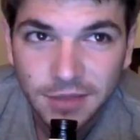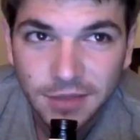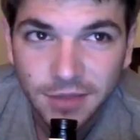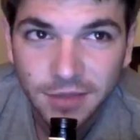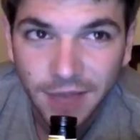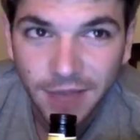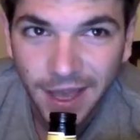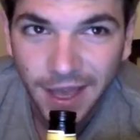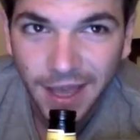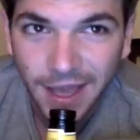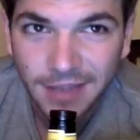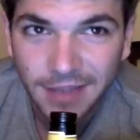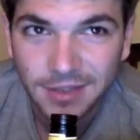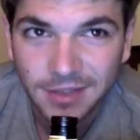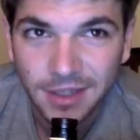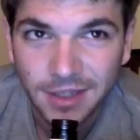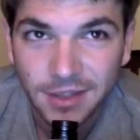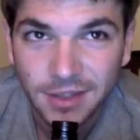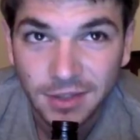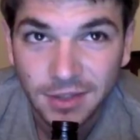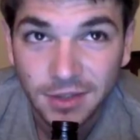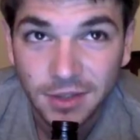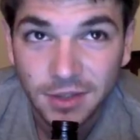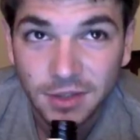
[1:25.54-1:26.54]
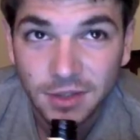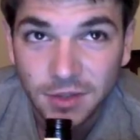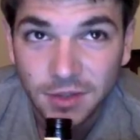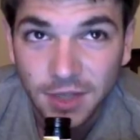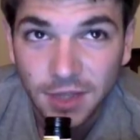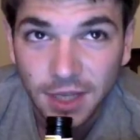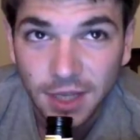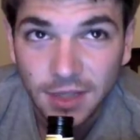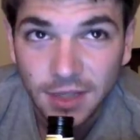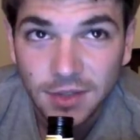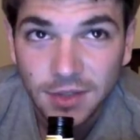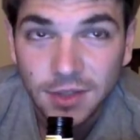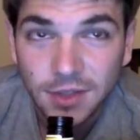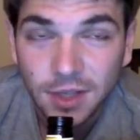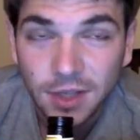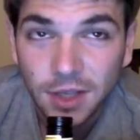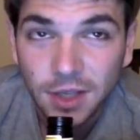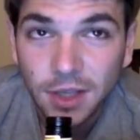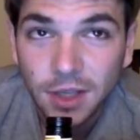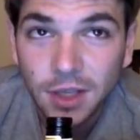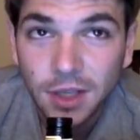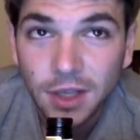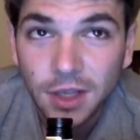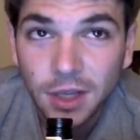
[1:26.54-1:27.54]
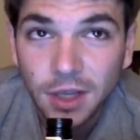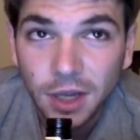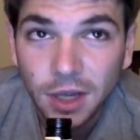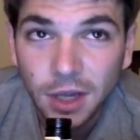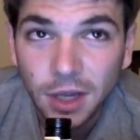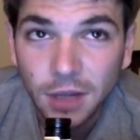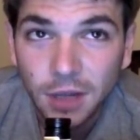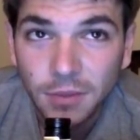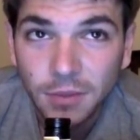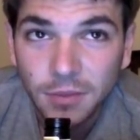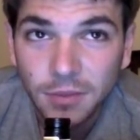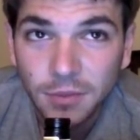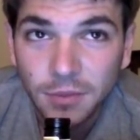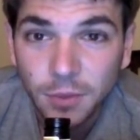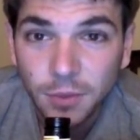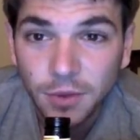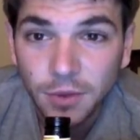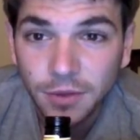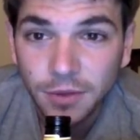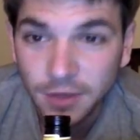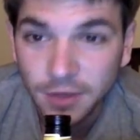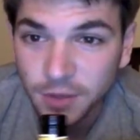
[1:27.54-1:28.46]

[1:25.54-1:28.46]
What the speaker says: access in this case. With